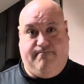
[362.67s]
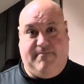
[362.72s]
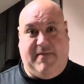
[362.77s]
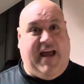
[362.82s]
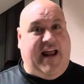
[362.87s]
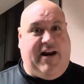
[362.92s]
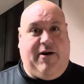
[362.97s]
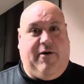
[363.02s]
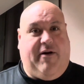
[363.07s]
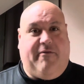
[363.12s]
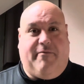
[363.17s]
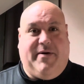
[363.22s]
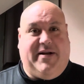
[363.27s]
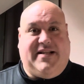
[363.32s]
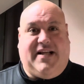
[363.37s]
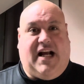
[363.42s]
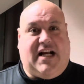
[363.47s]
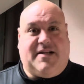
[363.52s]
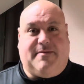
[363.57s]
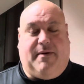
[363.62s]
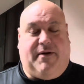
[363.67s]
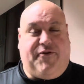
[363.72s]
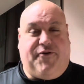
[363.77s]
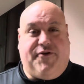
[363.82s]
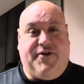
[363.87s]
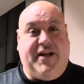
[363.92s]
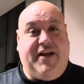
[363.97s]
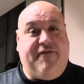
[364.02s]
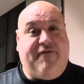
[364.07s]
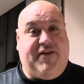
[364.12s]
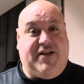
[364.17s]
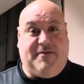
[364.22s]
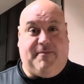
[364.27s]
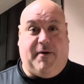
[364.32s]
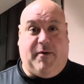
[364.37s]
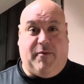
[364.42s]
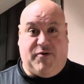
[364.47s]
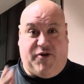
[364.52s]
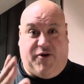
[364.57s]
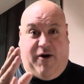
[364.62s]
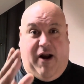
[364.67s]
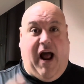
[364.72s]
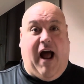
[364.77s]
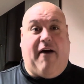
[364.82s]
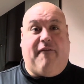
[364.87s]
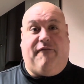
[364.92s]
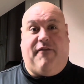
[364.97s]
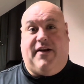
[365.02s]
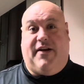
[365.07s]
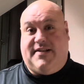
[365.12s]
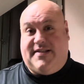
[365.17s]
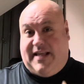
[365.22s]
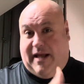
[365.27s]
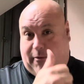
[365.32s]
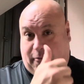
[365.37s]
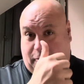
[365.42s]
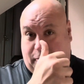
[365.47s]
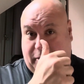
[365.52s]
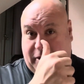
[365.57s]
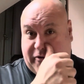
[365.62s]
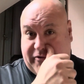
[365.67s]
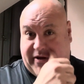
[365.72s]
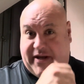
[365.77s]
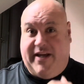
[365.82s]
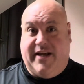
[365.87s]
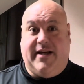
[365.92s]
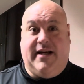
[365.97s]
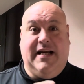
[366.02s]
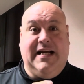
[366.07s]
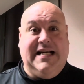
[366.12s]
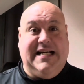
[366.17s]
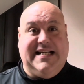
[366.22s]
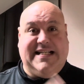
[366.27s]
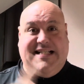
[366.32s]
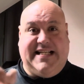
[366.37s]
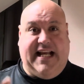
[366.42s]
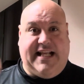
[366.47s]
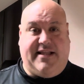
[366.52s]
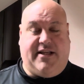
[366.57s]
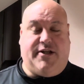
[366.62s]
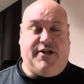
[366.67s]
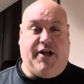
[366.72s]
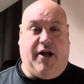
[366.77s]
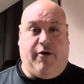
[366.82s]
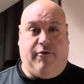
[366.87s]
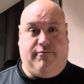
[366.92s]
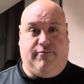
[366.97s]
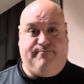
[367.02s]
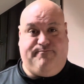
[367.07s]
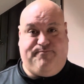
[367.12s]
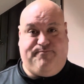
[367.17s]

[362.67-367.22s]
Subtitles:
I know everybody talks about their defense, but it was their offense that really set the tone.